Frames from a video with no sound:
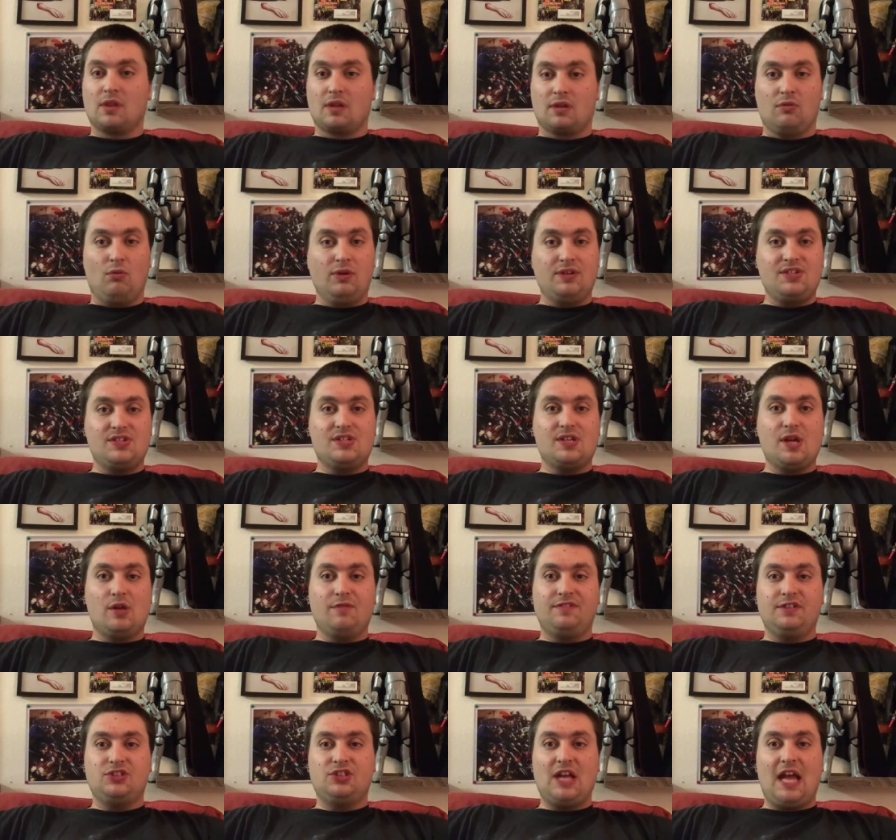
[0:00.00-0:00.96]
what
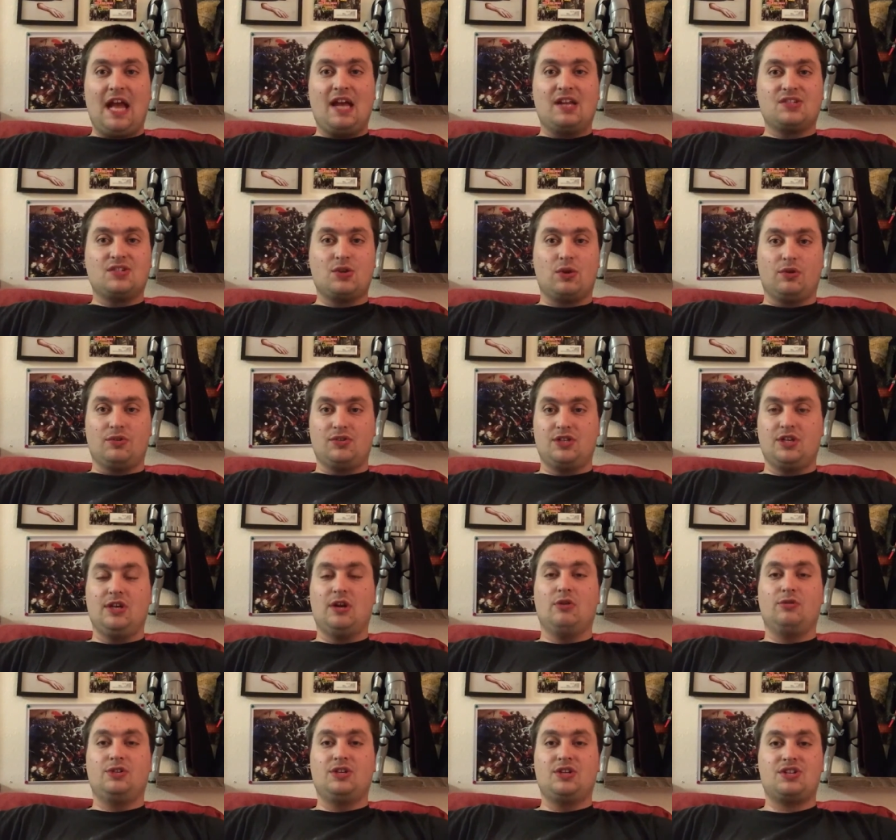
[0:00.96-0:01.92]
selfish assholes, you
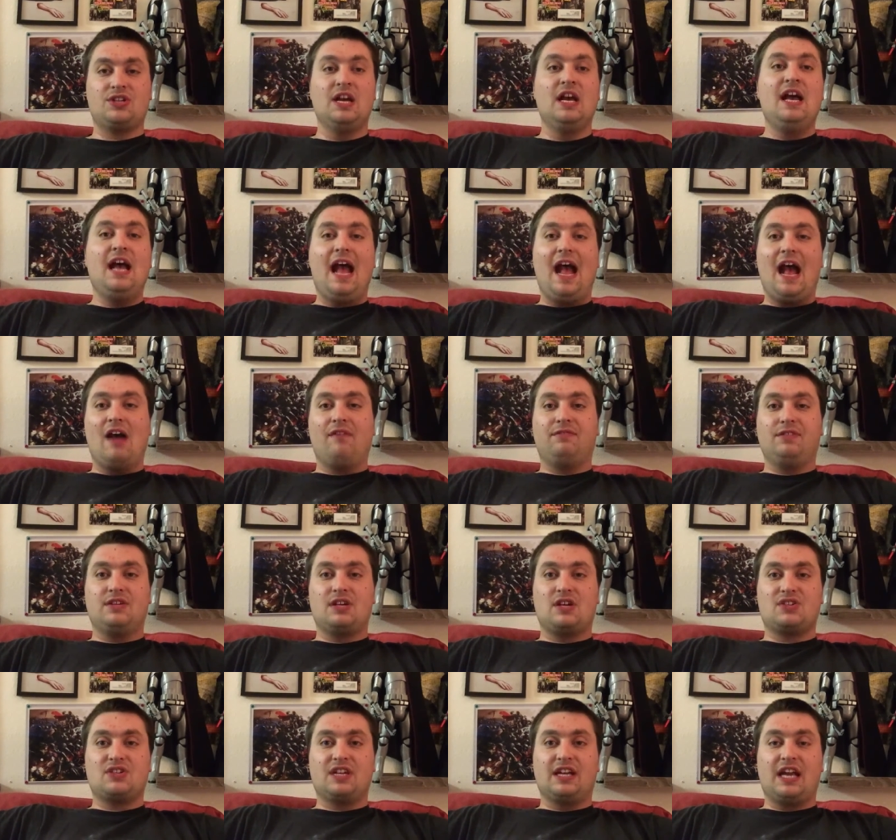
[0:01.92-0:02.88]
know, just half a
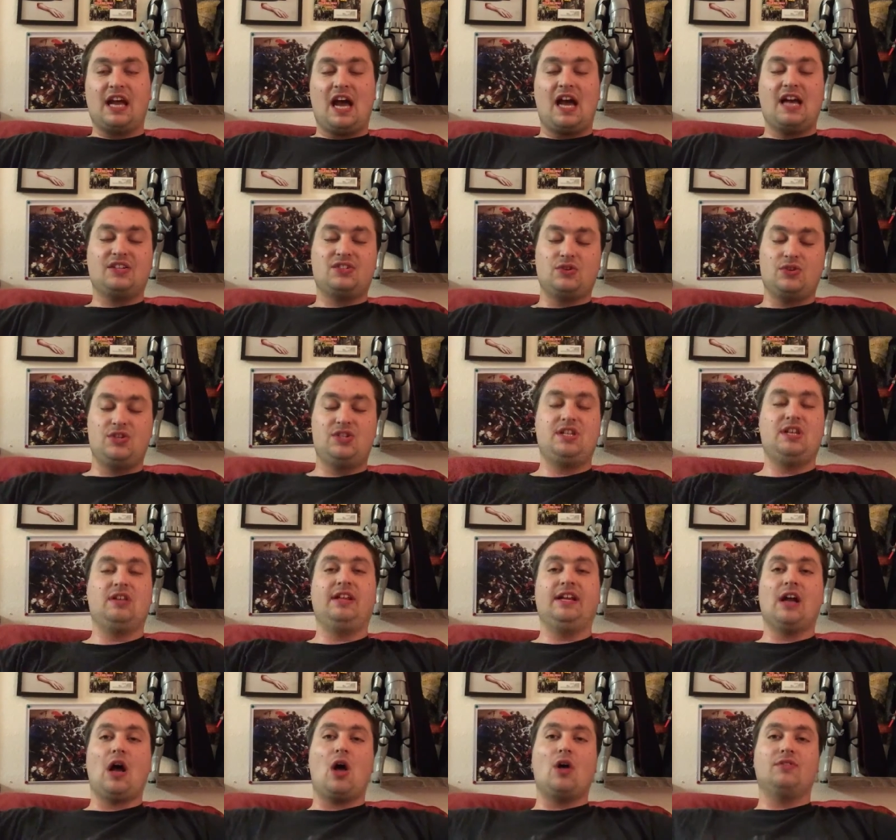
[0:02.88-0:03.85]
dozen guys are
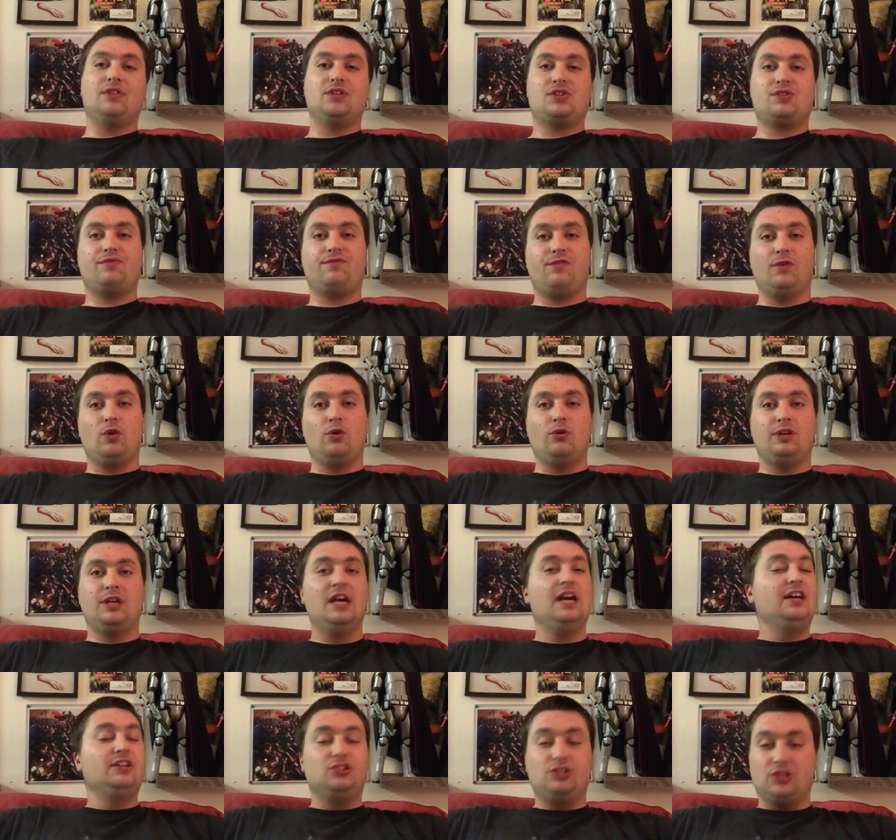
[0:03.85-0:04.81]
stealing all this food
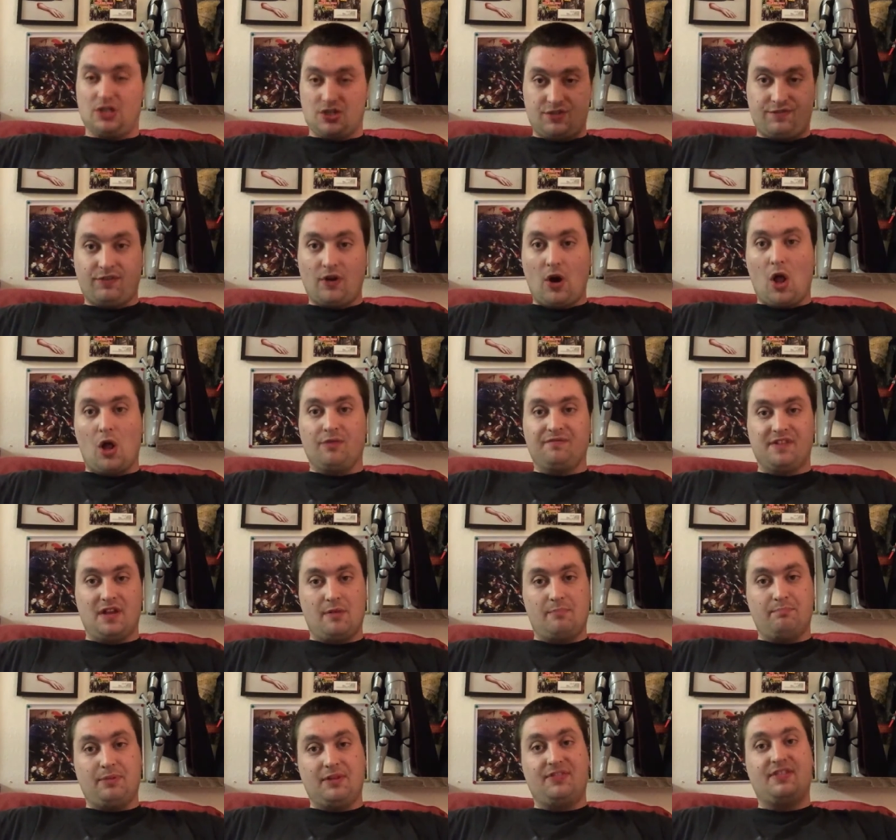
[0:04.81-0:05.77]
just for all of
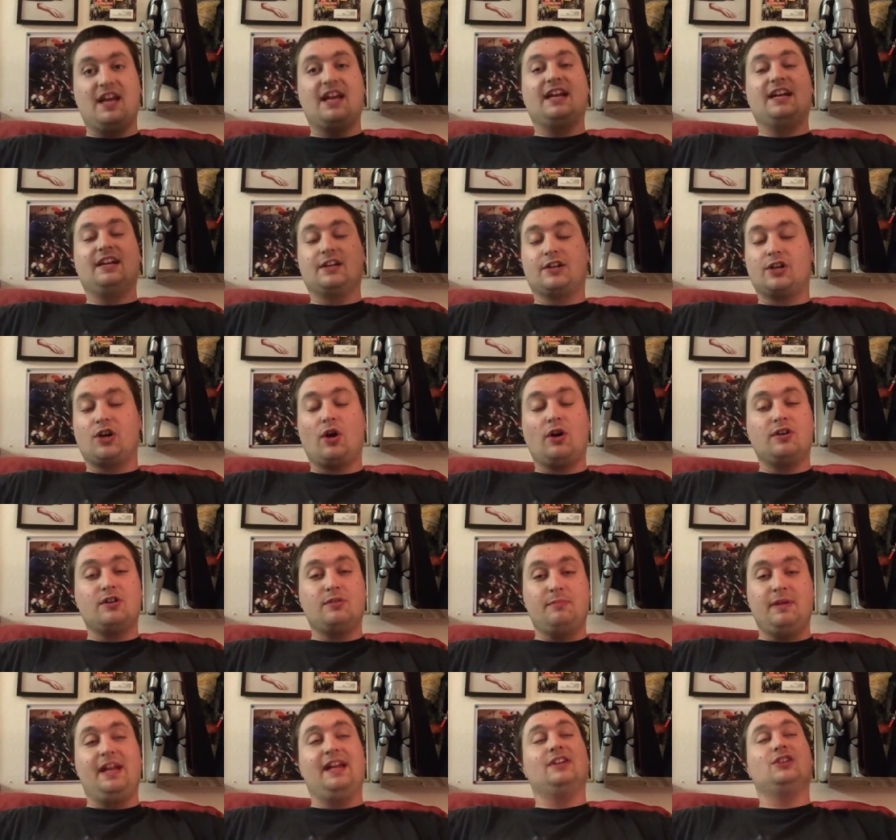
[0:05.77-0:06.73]
them. But then it occurred to
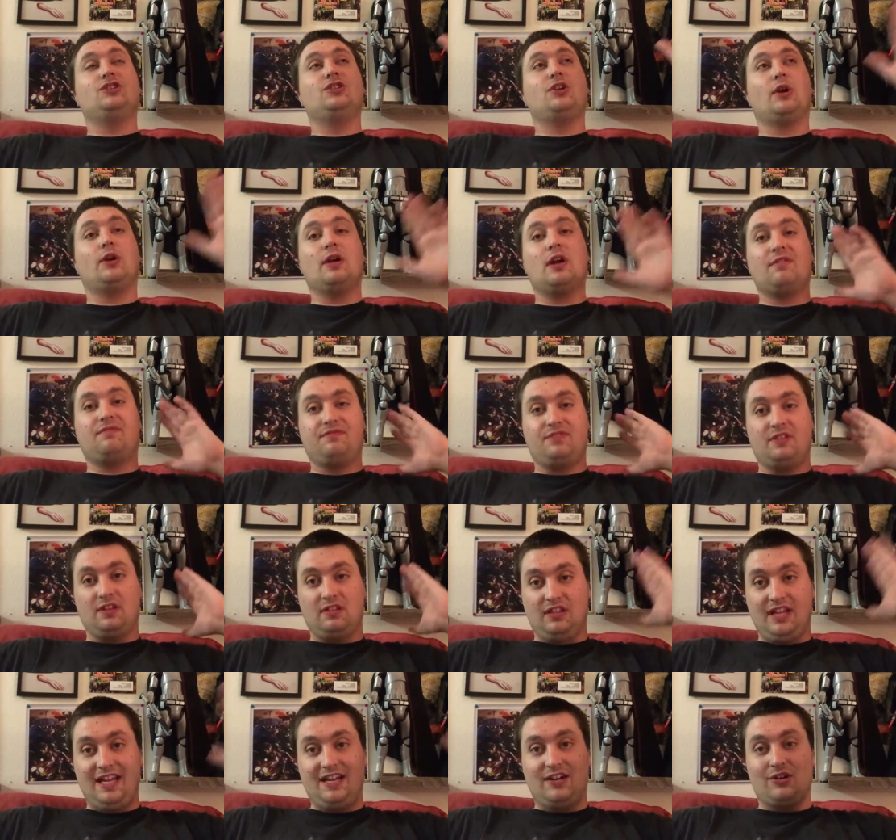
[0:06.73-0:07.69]
me, and sure enough, the
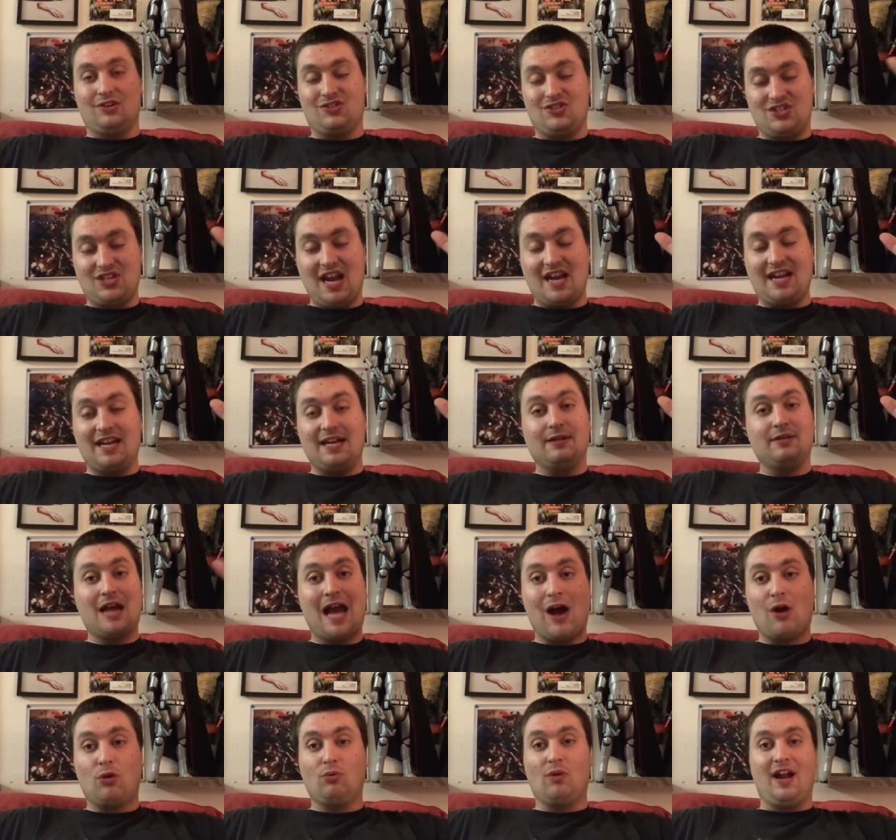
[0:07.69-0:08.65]
leader said it
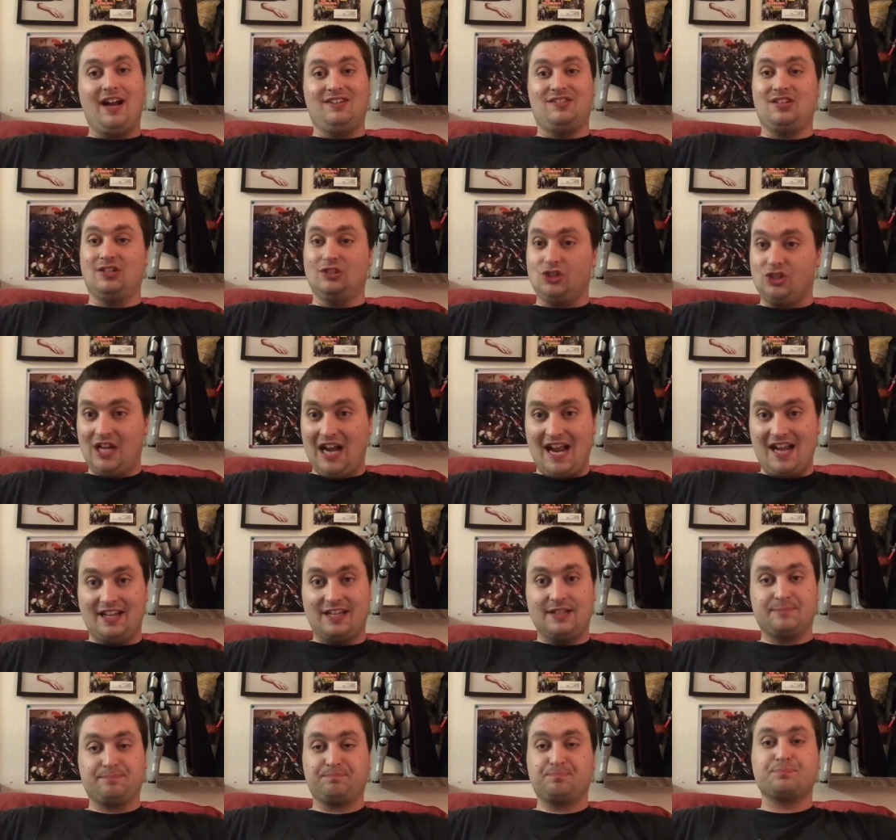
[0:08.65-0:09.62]
outright to Jake